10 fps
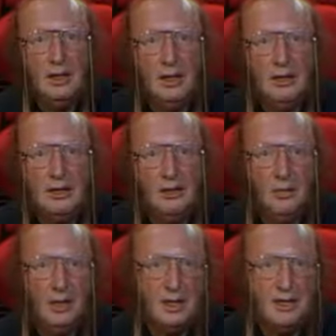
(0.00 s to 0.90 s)
so
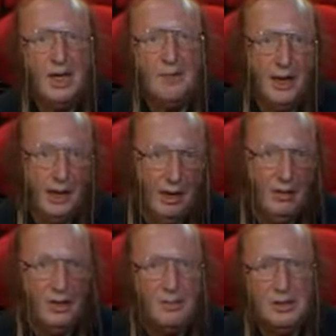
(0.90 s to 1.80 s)
nobody can say I'm picking
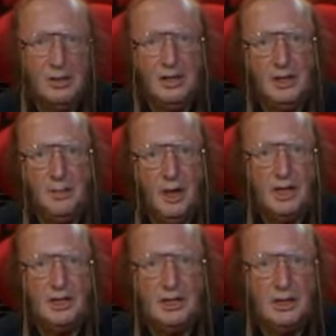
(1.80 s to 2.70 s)
on them. So I did
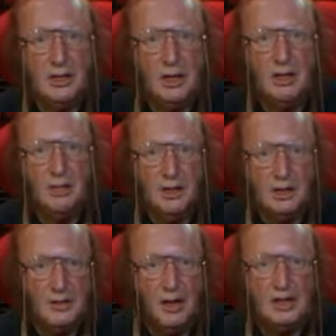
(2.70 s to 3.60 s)
Bez and
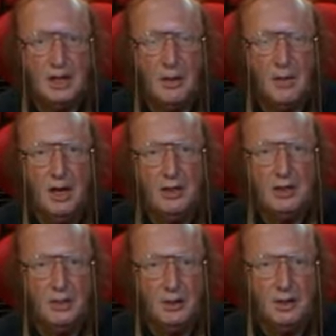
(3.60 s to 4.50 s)
Caprice first time round,
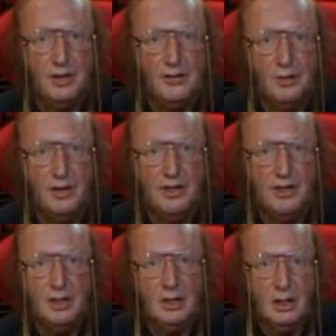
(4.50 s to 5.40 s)
so I'm doing different
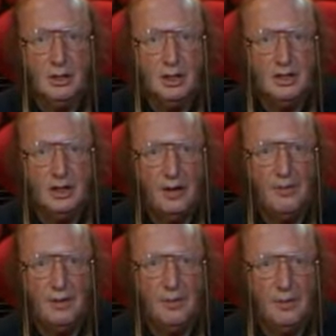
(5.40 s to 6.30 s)
ones this time
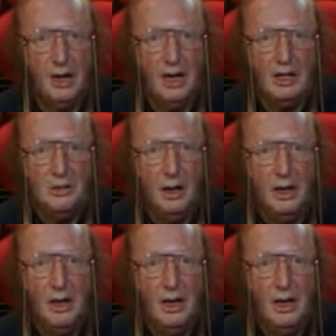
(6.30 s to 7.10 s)
for them for my last one.